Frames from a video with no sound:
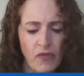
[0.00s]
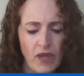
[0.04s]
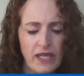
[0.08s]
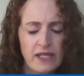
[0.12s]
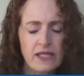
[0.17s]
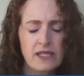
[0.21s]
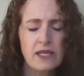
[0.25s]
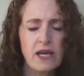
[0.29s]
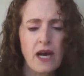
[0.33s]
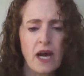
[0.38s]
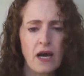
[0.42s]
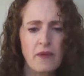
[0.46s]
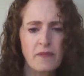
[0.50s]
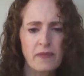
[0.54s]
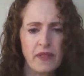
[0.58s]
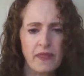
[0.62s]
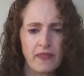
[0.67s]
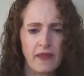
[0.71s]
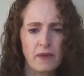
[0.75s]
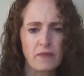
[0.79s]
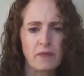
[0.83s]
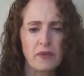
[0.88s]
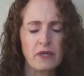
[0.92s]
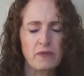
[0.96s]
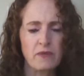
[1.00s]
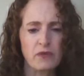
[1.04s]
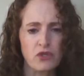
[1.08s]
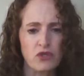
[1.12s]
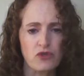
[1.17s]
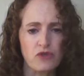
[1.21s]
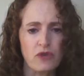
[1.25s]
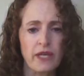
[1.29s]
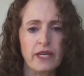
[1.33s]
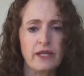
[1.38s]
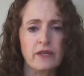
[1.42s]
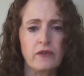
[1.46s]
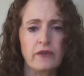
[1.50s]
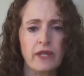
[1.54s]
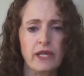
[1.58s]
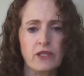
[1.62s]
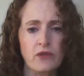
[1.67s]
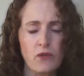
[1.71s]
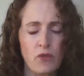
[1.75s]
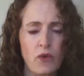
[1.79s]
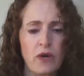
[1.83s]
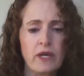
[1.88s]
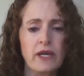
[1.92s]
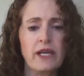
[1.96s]
it's common that people
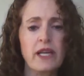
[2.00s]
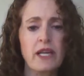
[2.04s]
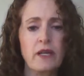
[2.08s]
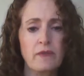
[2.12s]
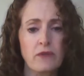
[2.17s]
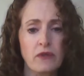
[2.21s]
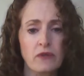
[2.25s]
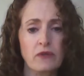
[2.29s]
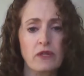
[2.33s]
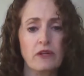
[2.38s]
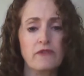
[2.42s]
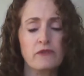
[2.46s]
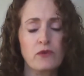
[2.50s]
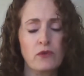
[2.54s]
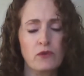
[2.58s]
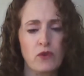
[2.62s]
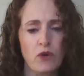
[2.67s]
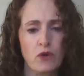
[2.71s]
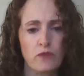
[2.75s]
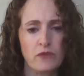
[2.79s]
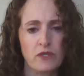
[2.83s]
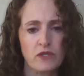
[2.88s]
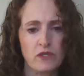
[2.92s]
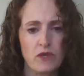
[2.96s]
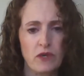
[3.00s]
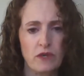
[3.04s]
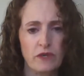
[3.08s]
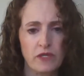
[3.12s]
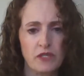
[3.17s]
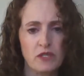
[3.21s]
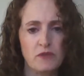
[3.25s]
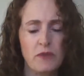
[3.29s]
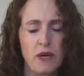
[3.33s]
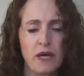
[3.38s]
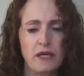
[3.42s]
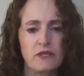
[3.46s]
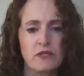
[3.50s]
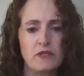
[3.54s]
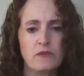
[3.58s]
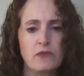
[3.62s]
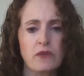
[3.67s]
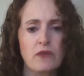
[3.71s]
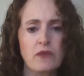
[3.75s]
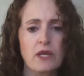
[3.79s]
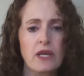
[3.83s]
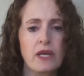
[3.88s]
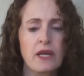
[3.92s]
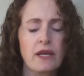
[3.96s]
they want to keep their loved one home as long as
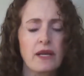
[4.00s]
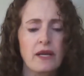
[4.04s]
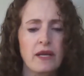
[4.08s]
possible.